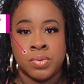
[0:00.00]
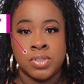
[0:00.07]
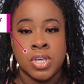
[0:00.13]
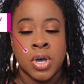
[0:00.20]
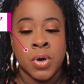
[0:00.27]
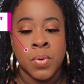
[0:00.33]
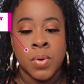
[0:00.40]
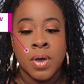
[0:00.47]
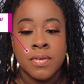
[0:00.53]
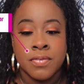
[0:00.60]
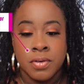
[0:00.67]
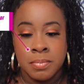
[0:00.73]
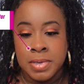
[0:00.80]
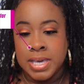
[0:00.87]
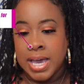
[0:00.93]
So
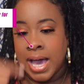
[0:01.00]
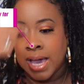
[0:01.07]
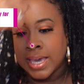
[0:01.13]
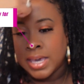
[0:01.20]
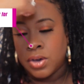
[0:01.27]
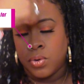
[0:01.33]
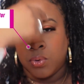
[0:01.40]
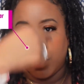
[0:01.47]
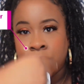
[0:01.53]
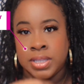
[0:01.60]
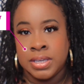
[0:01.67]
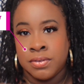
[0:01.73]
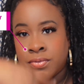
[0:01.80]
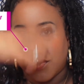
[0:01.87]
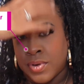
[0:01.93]
for me, I get
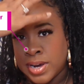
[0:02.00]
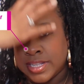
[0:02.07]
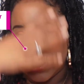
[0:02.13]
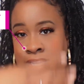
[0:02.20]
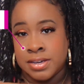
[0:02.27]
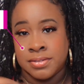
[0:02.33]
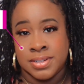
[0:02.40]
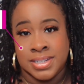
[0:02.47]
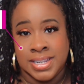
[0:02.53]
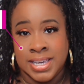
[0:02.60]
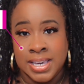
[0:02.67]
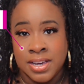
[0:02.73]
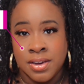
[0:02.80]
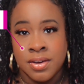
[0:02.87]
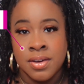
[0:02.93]
oily right down in
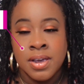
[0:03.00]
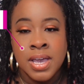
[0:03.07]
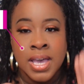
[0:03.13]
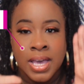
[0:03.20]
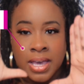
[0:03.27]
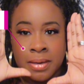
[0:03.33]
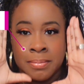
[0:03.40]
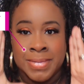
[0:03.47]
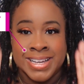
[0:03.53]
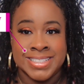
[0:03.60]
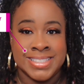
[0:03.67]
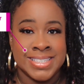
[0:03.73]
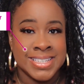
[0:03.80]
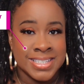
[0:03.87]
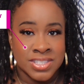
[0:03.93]
here in my
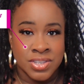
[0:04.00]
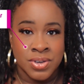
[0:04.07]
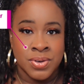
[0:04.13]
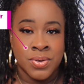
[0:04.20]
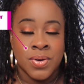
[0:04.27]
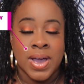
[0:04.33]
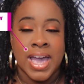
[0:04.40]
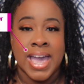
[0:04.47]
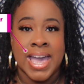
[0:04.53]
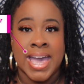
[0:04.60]
T-zone,